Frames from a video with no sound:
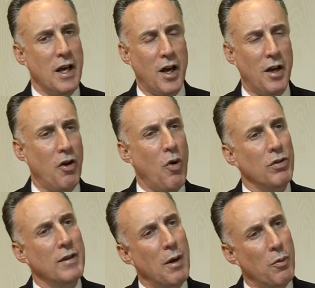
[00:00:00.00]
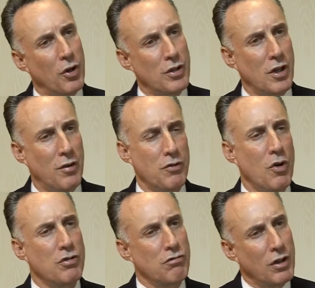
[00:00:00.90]
whole networks of
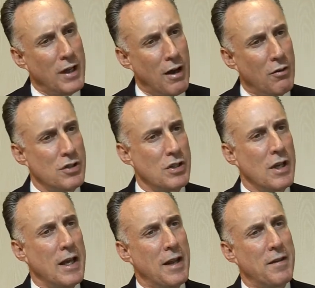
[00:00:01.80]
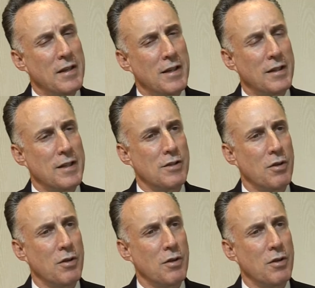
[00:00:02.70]
Nostra accounts and things like this.